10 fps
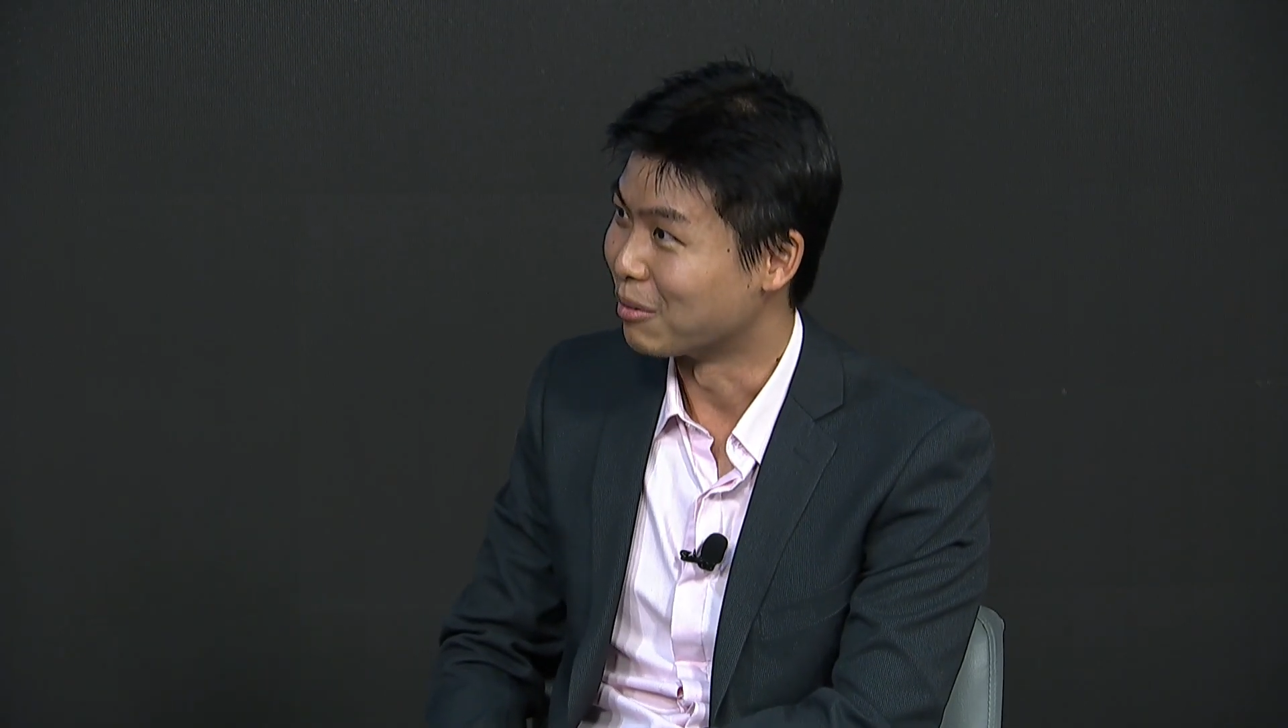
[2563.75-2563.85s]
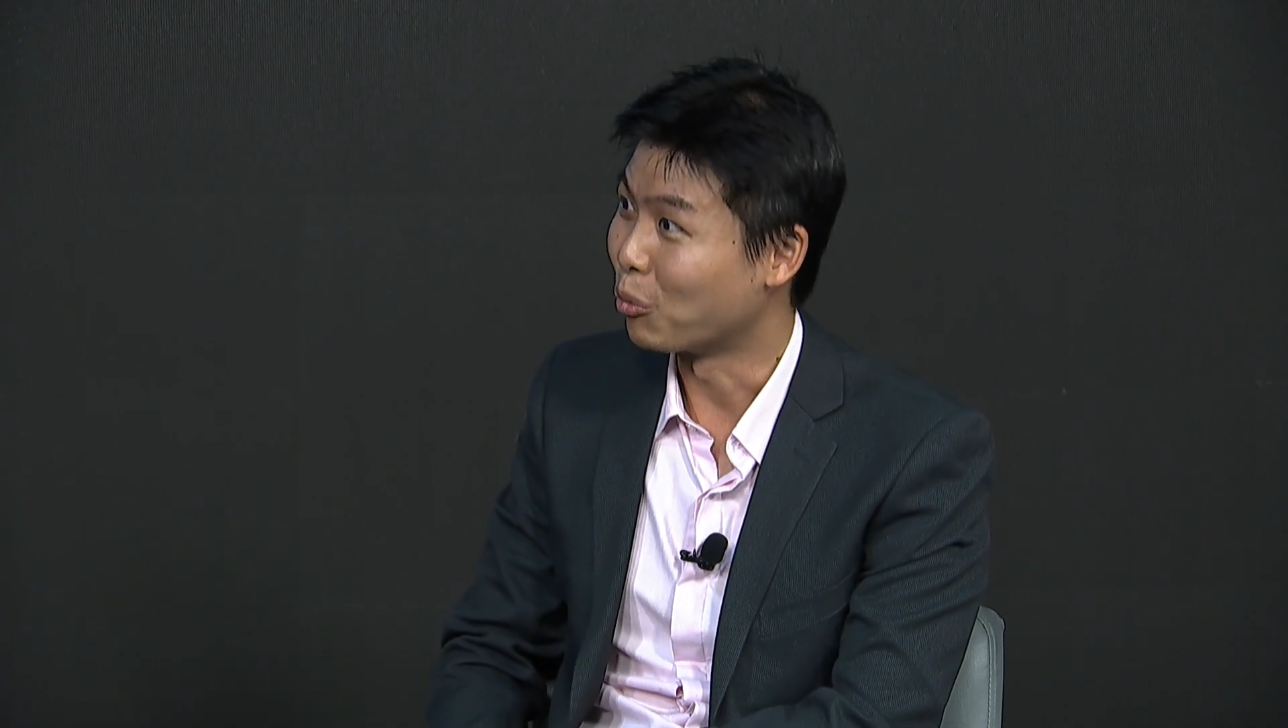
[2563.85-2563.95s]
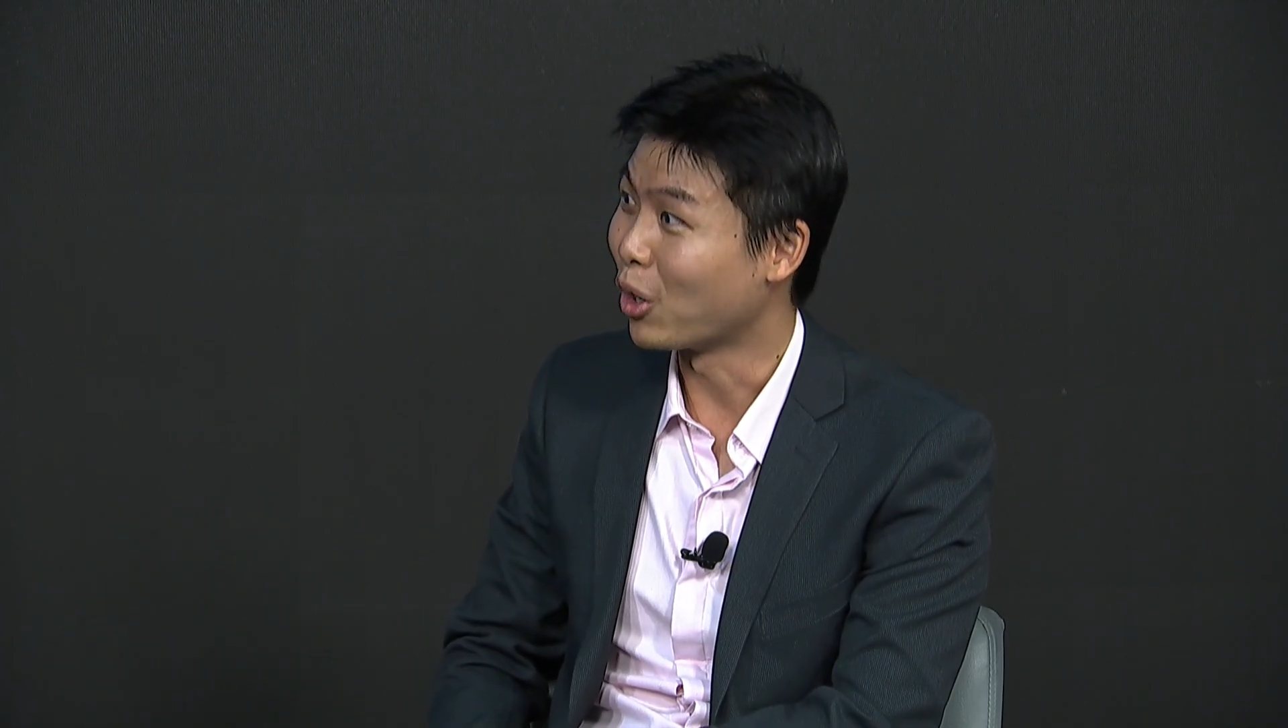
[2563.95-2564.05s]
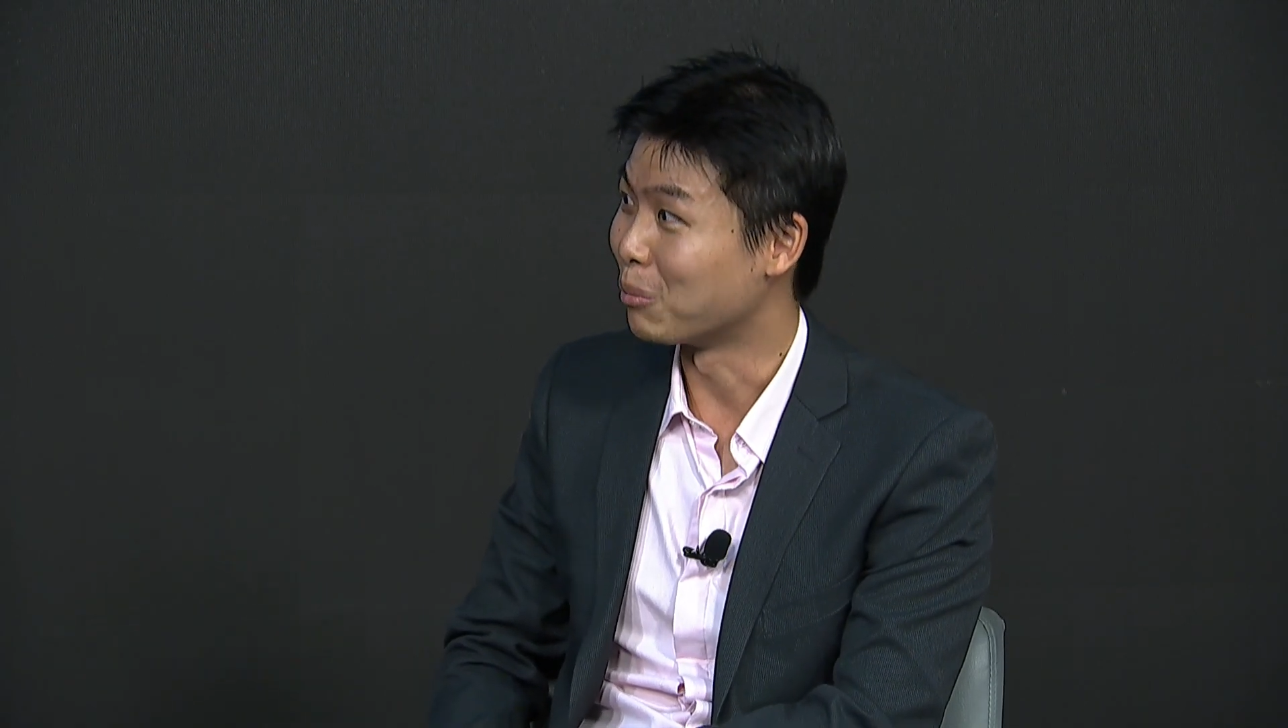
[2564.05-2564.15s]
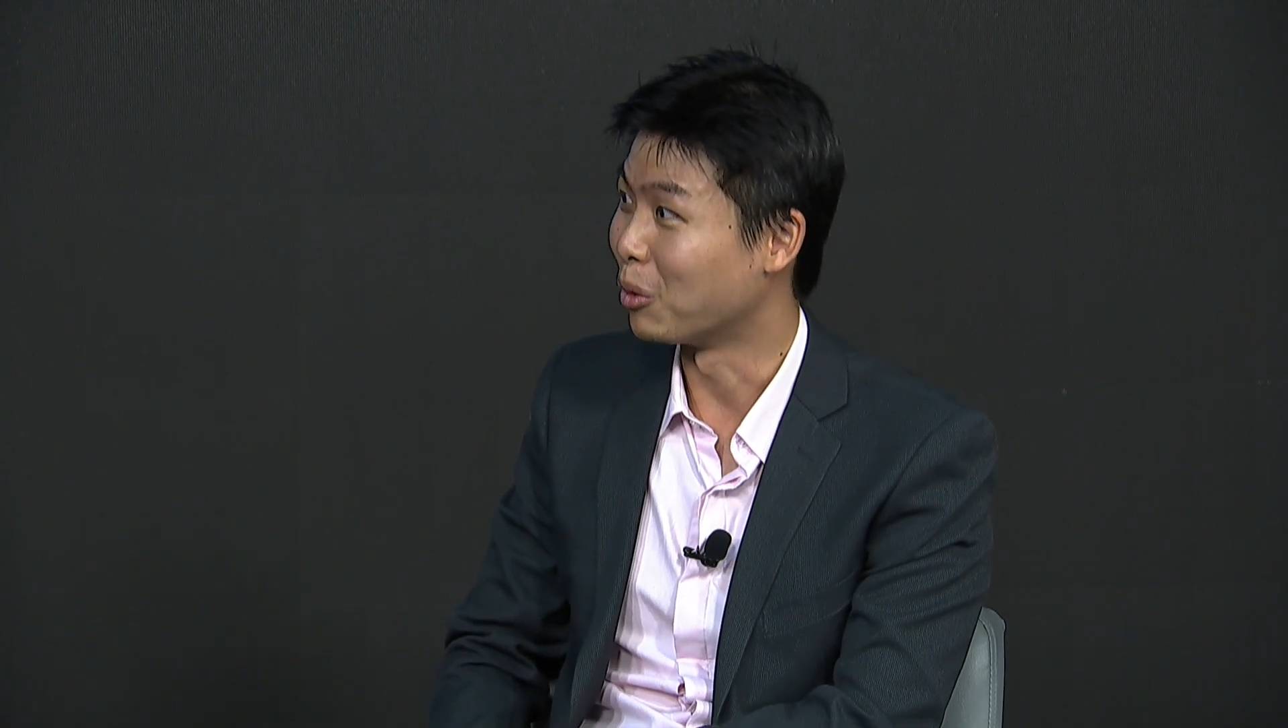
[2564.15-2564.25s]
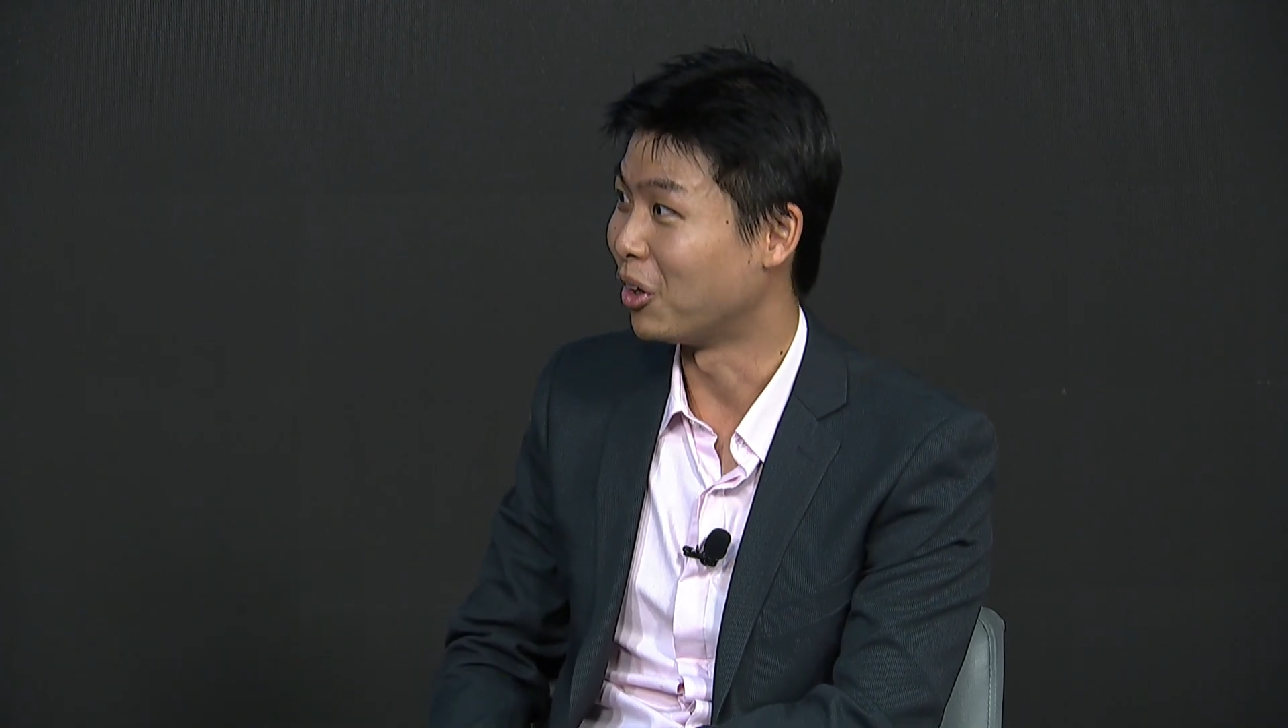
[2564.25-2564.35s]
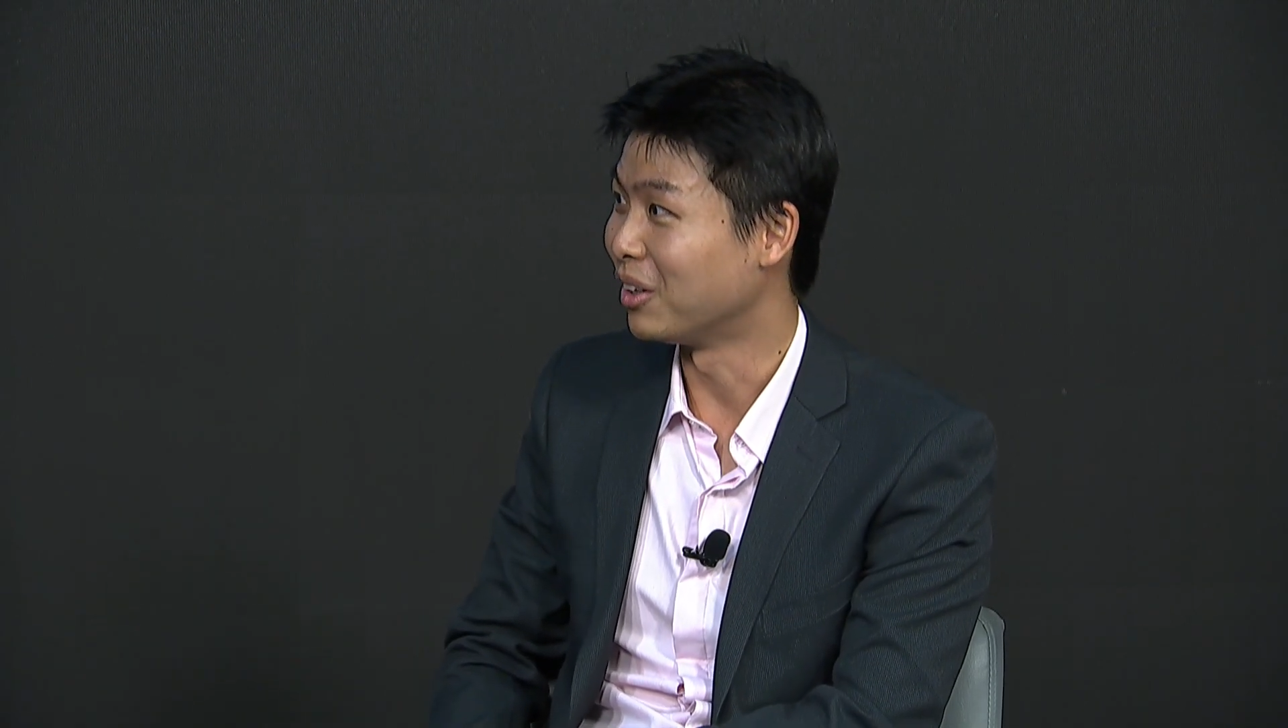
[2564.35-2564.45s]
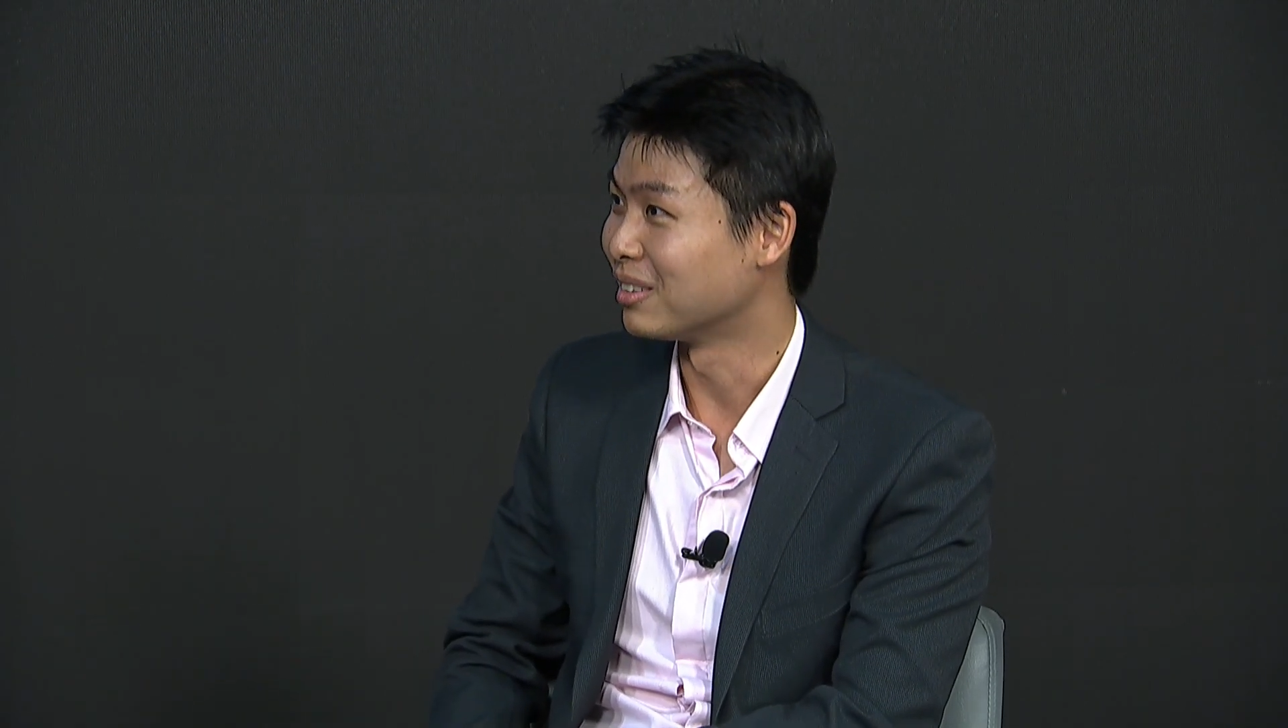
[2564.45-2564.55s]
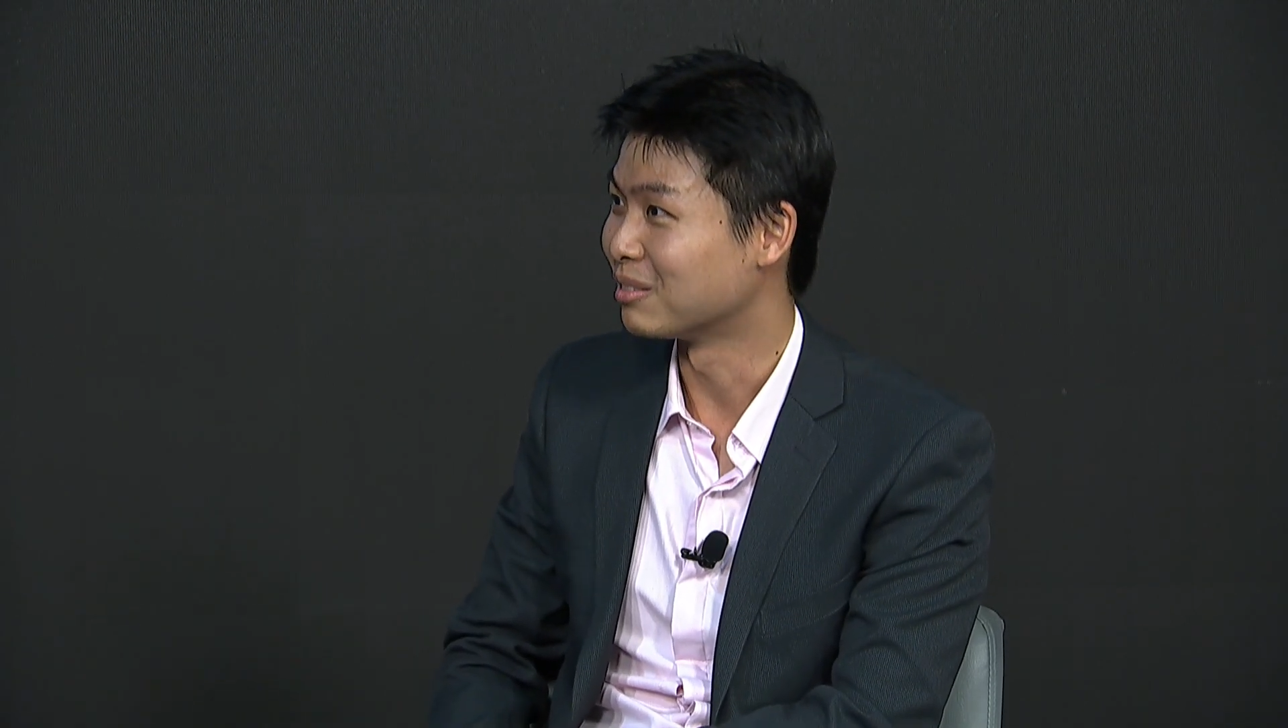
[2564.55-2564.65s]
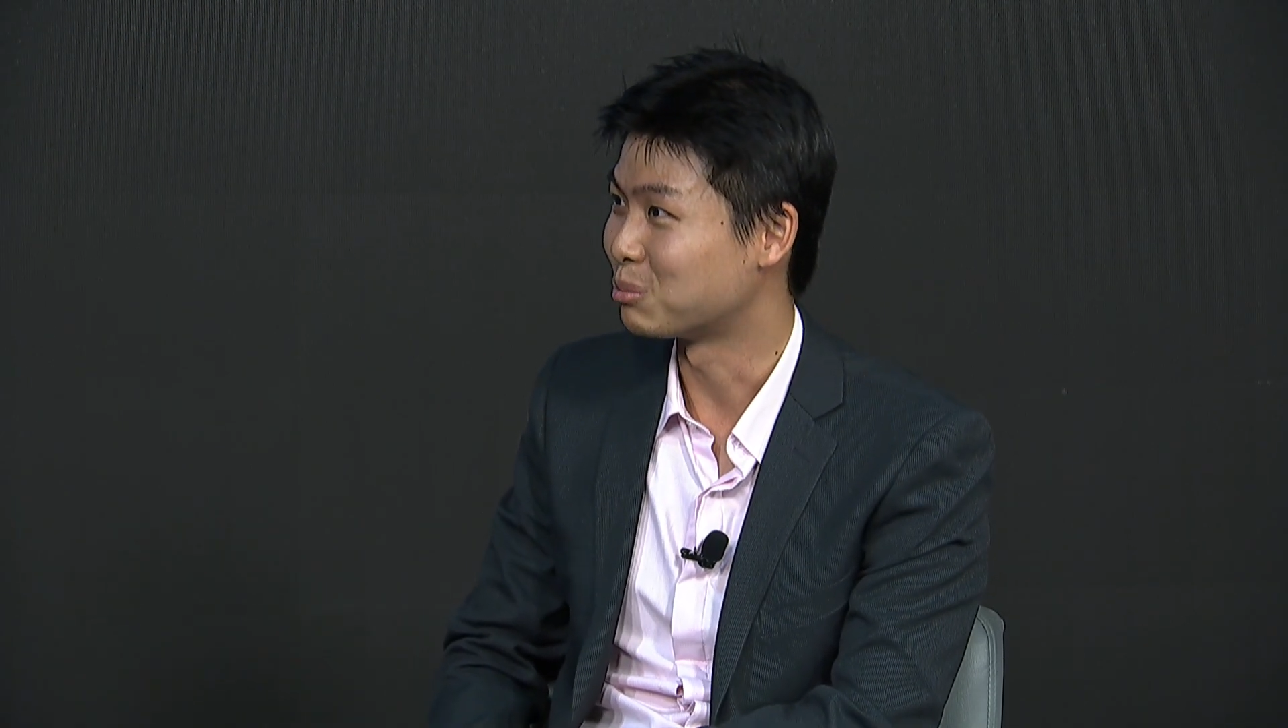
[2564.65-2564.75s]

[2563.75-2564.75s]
more and more